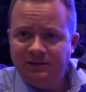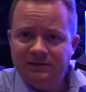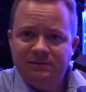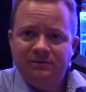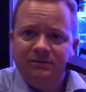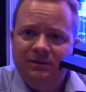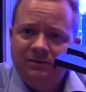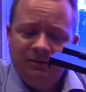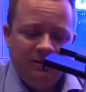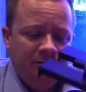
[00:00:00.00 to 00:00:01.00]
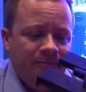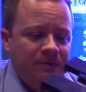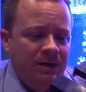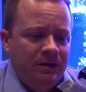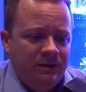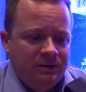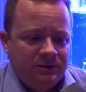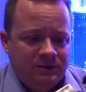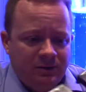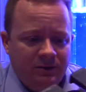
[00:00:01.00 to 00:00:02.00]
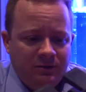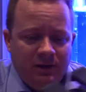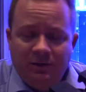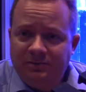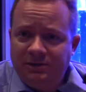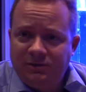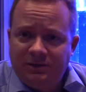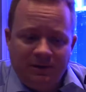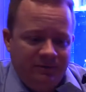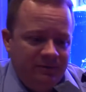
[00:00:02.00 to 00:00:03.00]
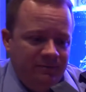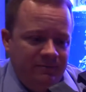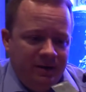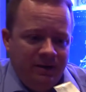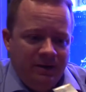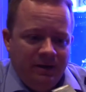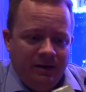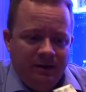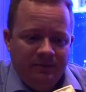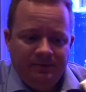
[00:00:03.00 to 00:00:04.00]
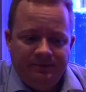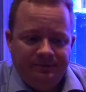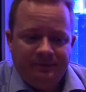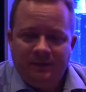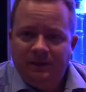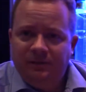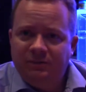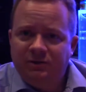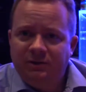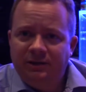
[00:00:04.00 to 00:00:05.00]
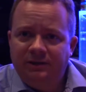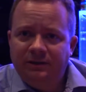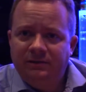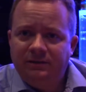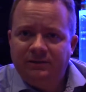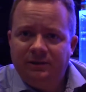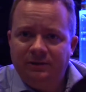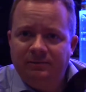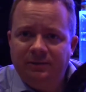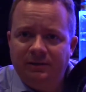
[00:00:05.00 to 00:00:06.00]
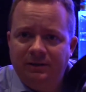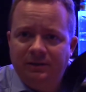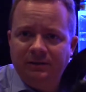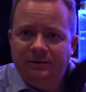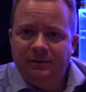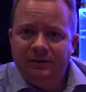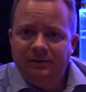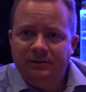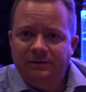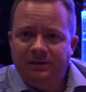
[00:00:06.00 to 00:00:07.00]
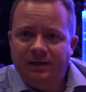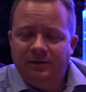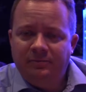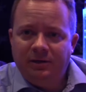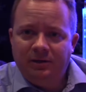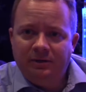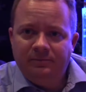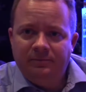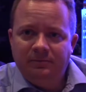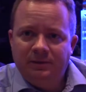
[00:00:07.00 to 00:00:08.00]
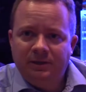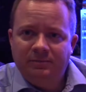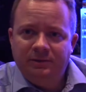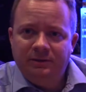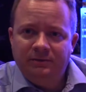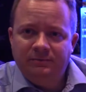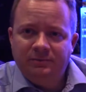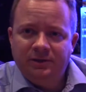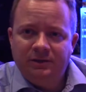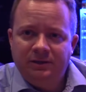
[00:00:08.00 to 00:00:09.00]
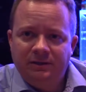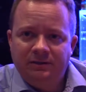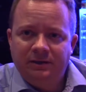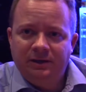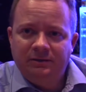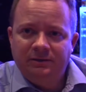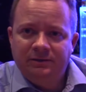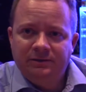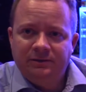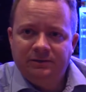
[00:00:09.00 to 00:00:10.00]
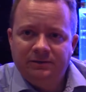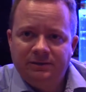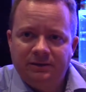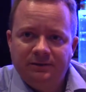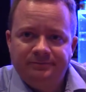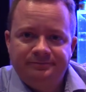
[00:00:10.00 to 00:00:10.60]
this, neither are you. So I hope this was helpful. In between here at the top, there is a barb coupling. I'm trying to get a good angle here so you can see it.